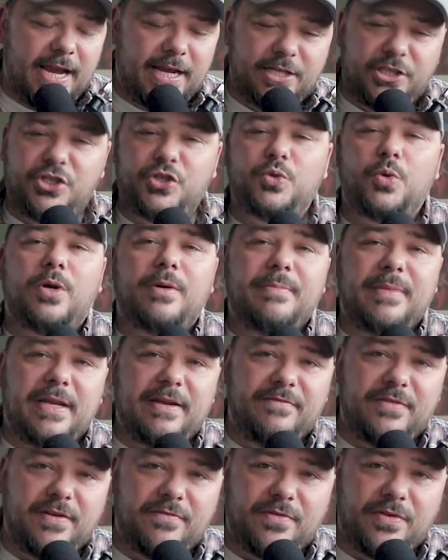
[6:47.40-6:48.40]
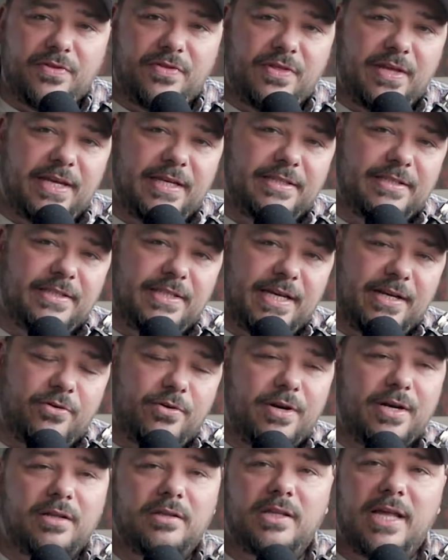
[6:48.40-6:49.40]
assortment of different things that
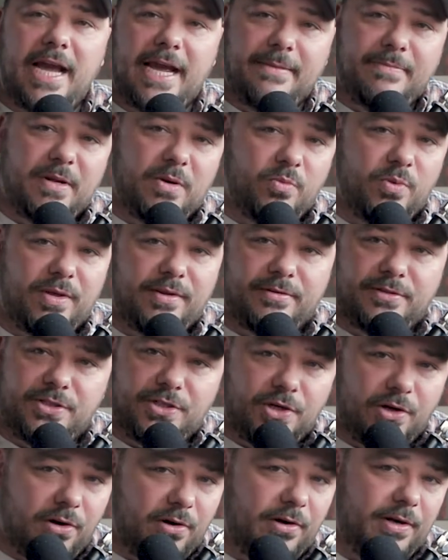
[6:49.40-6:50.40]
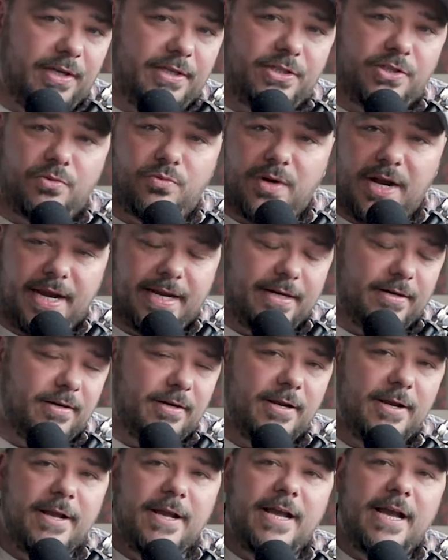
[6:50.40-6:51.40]
are in alignment, whether it's an artist, a
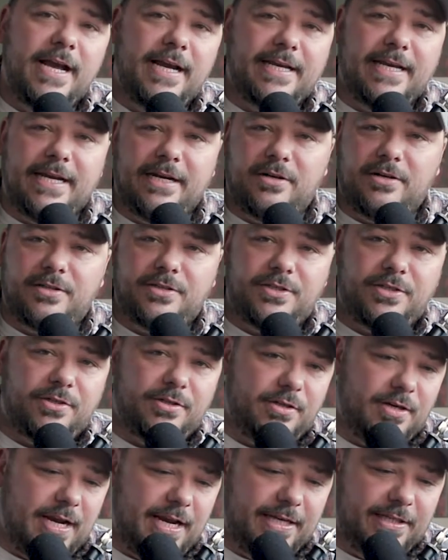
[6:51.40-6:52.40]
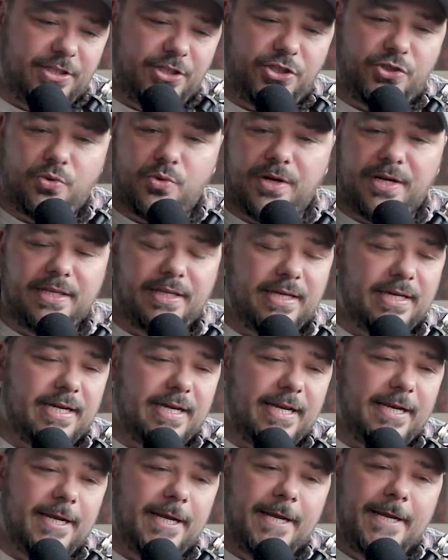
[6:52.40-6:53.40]
writer, a character, a
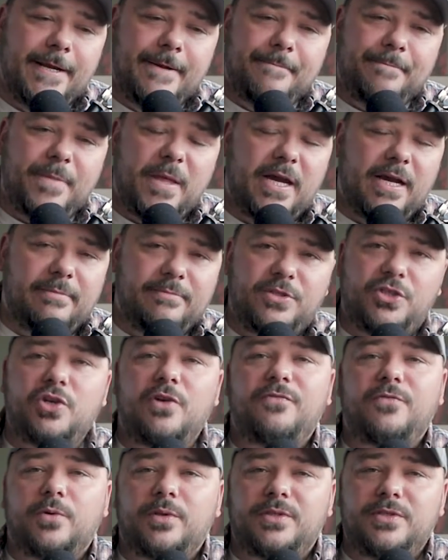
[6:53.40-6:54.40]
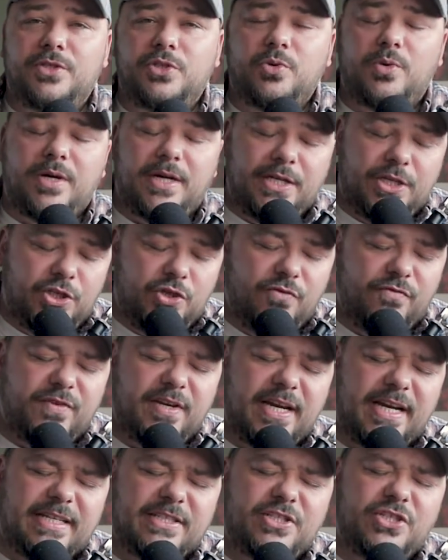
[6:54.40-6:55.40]
storyline, so forth and so on. You've
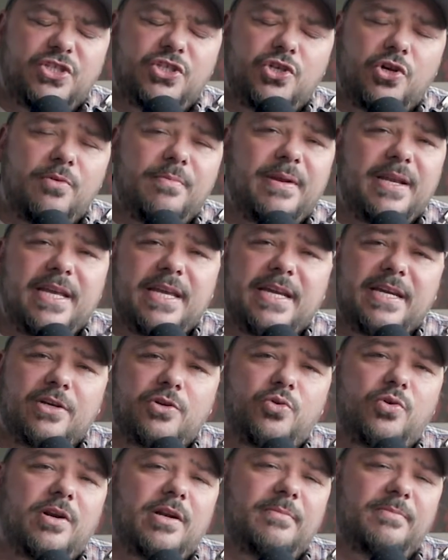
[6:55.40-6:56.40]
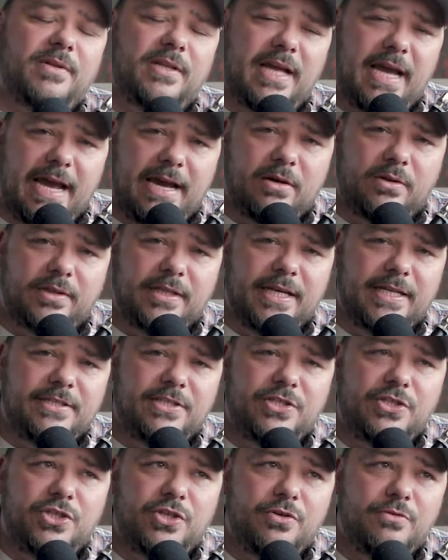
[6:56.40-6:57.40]
got so many incredible
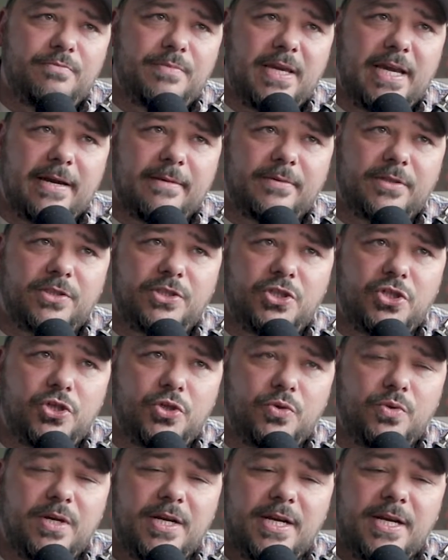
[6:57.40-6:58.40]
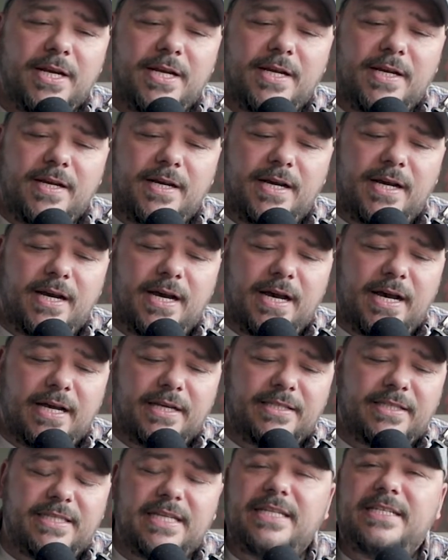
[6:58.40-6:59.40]
outlets to be able to
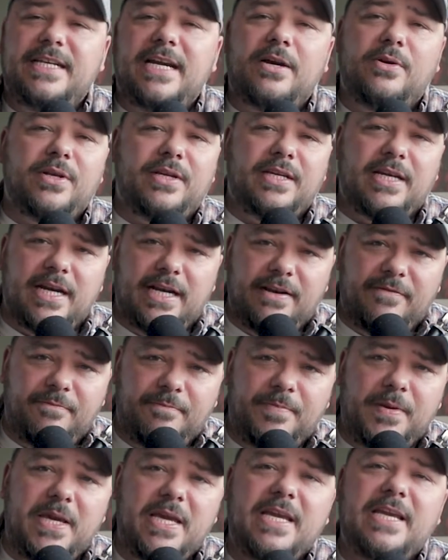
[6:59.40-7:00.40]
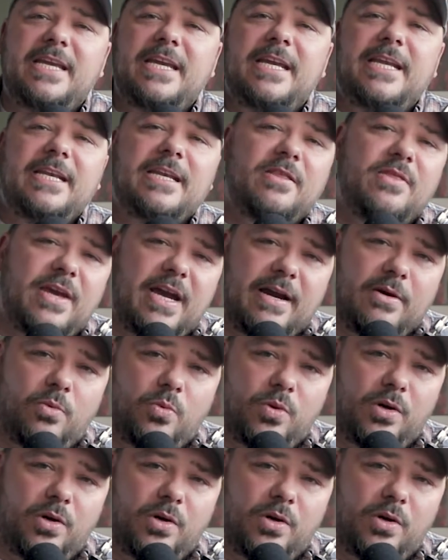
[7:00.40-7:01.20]
sit down and kind of peek into that